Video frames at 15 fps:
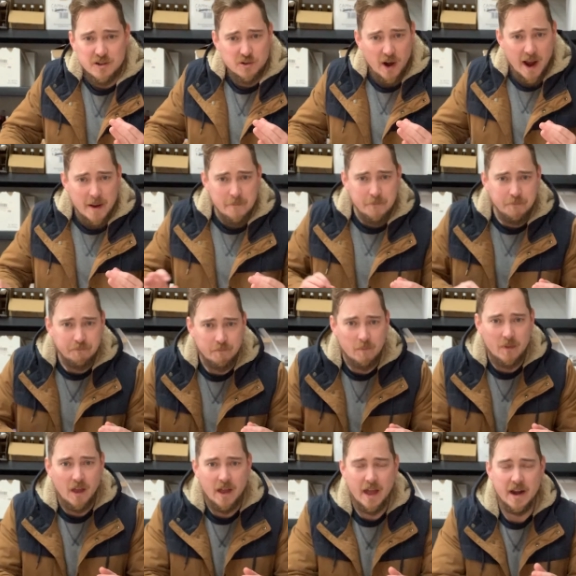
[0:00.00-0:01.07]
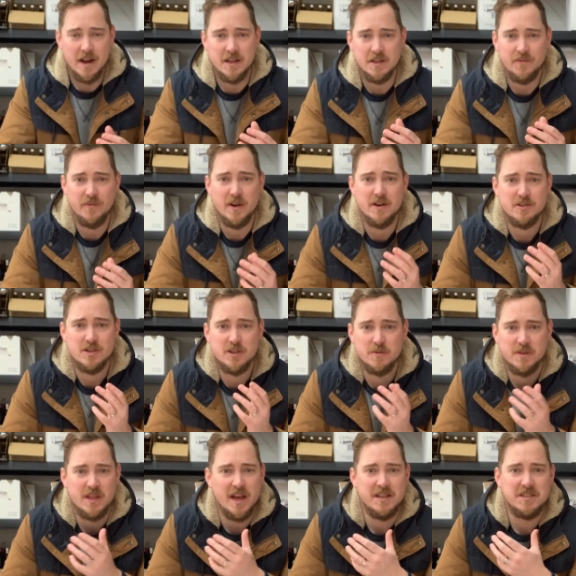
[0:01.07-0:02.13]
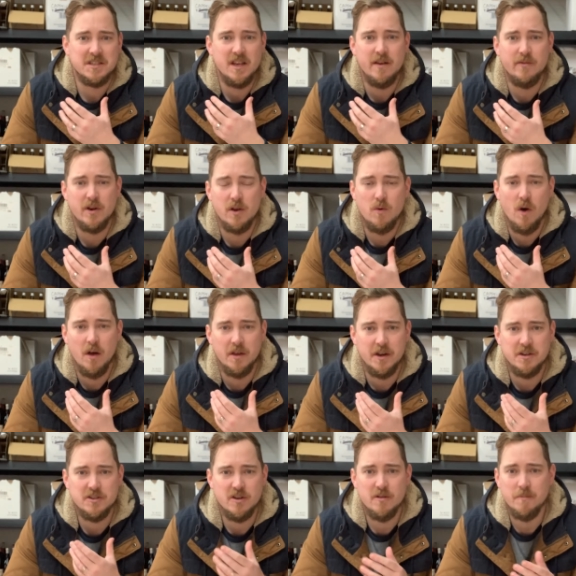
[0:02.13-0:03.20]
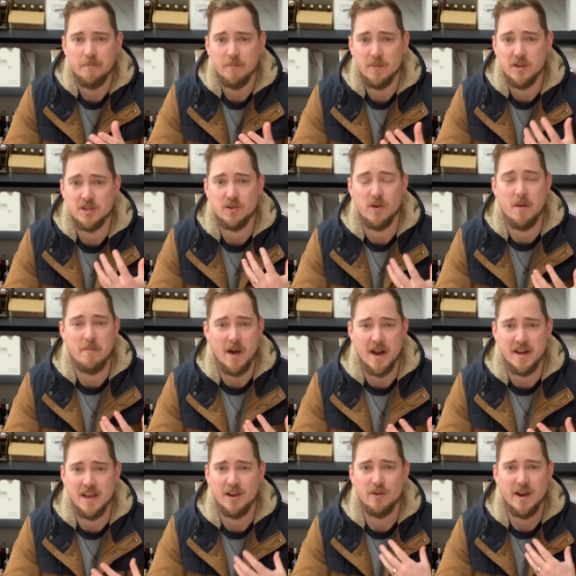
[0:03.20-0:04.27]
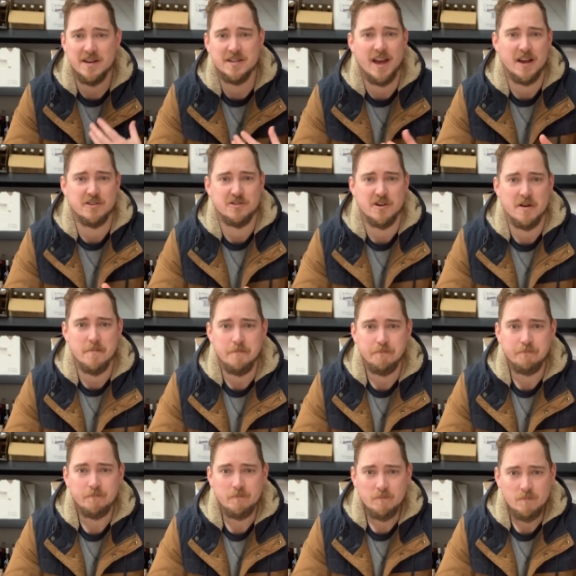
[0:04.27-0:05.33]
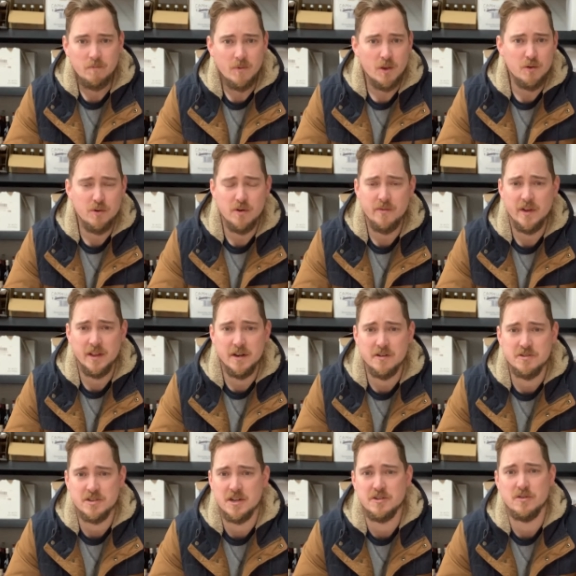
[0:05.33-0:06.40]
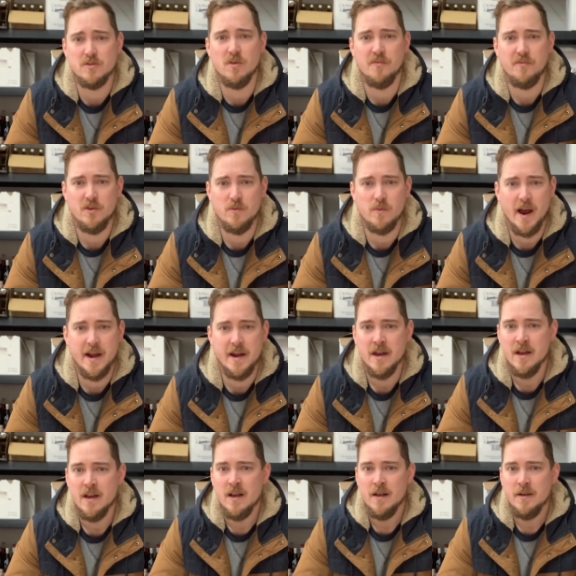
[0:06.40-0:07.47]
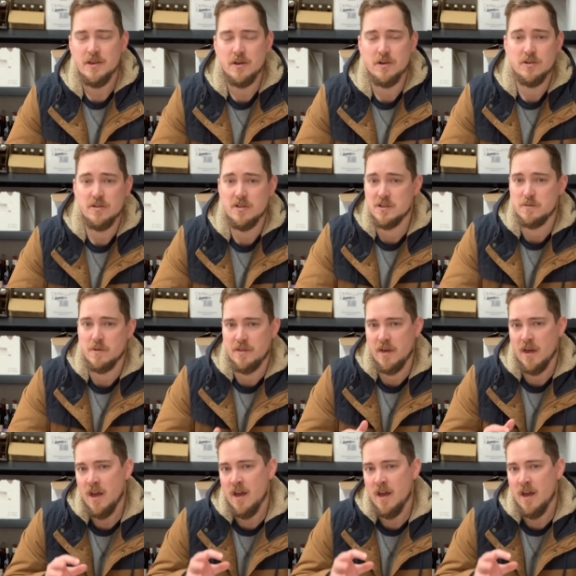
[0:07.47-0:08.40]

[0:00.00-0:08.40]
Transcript: dry, and it finishes with that savory quality too, but it's great body and great texture. Grüner Veltliner is such a cool food wine. You can do this with